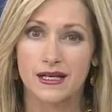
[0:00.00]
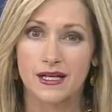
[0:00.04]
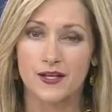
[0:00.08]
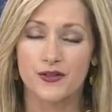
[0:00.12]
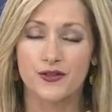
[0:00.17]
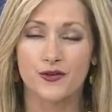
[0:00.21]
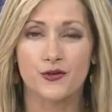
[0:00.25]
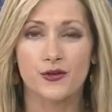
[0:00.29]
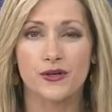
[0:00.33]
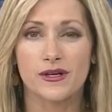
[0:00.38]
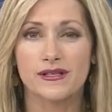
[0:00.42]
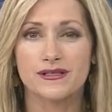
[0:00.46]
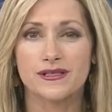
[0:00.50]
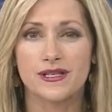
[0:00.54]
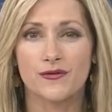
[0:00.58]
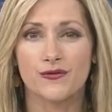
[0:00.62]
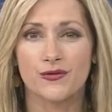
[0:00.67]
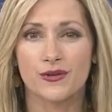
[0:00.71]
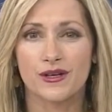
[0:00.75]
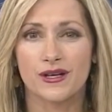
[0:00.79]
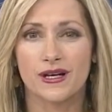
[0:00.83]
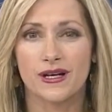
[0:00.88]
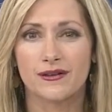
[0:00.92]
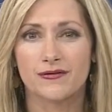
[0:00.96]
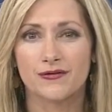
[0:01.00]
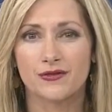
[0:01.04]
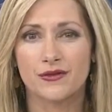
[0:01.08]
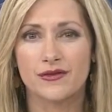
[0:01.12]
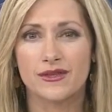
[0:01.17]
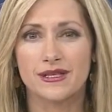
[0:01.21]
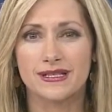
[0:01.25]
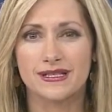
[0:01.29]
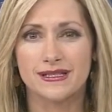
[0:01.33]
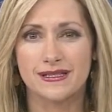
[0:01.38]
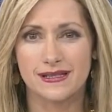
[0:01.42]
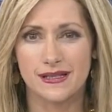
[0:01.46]
Authorities have recovered
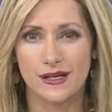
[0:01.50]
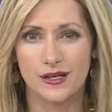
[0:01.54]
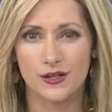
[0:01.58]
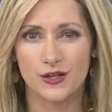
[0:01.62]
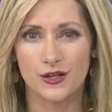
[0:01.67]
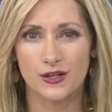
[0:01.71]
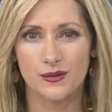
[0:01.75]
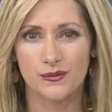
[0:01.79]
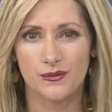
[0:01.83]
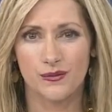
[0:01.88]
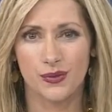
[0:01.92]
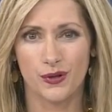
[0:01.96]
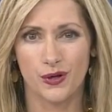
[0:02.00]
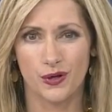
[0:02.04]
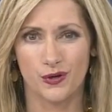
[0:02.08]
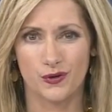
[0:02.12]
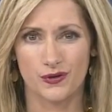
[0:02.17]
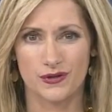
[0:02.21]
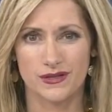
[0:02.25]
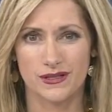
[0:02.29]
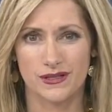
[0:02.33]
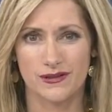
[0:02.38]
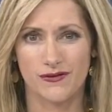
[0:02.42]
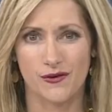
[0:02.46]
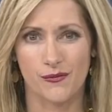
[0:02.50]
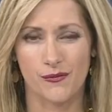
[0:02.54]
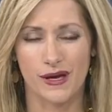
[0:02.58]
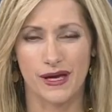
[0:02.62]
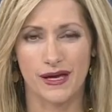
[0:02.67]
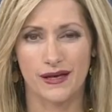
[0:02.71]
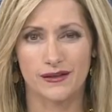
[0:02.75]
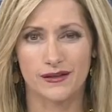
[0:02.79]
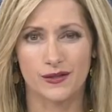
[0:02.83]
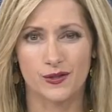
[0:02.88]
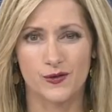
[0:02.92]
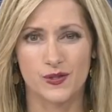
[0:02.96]
the sunken boat of a
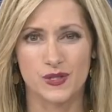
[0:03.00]
man who